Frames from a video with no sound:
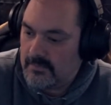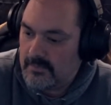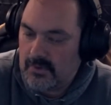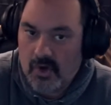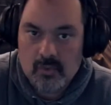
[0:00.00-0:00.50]

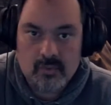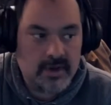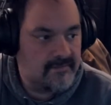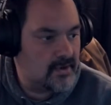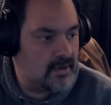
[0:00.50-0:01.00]
no
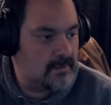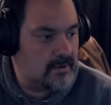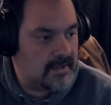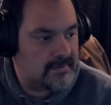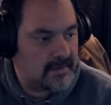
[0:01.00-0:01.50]
reverb or
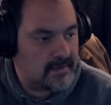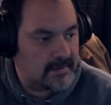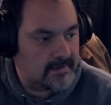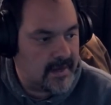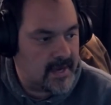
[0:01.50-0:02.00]
anything
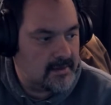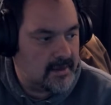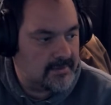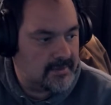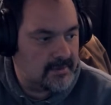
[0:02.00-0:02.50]
like that.
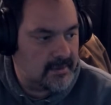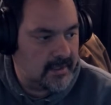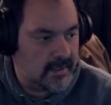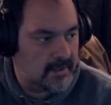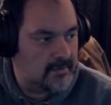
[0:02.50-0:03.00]
Nothing.
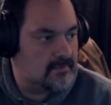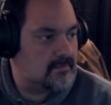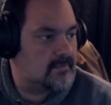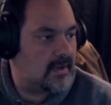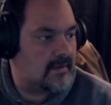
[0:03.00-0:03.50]
Uh,
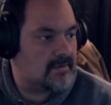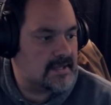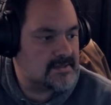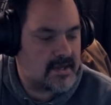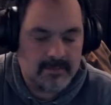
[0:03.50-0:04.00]

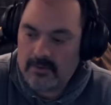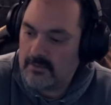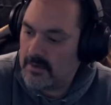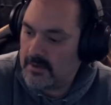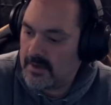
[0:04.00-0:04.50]
everything's
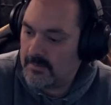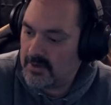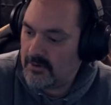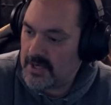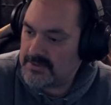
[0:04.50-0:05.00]
coming coming
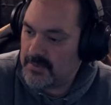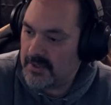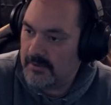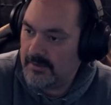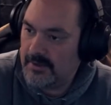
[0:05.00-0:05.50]
across pretty
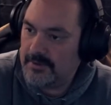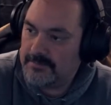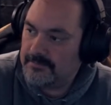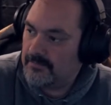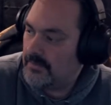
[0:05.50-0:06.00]
clear.
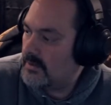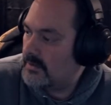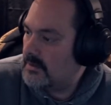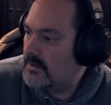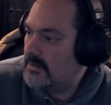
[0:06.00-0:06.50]

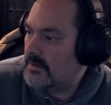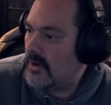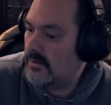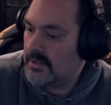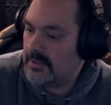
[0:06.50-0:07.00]

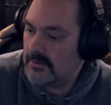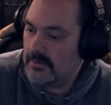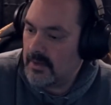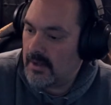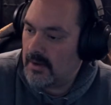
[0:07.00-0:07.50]
All
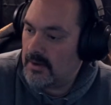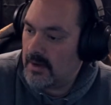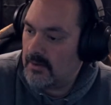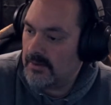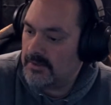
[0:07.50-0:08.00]
looking uh,
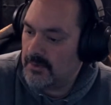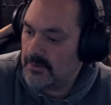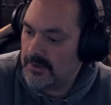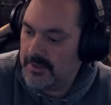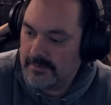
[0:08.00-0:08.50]
all looking real
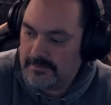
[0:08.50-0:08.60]
good.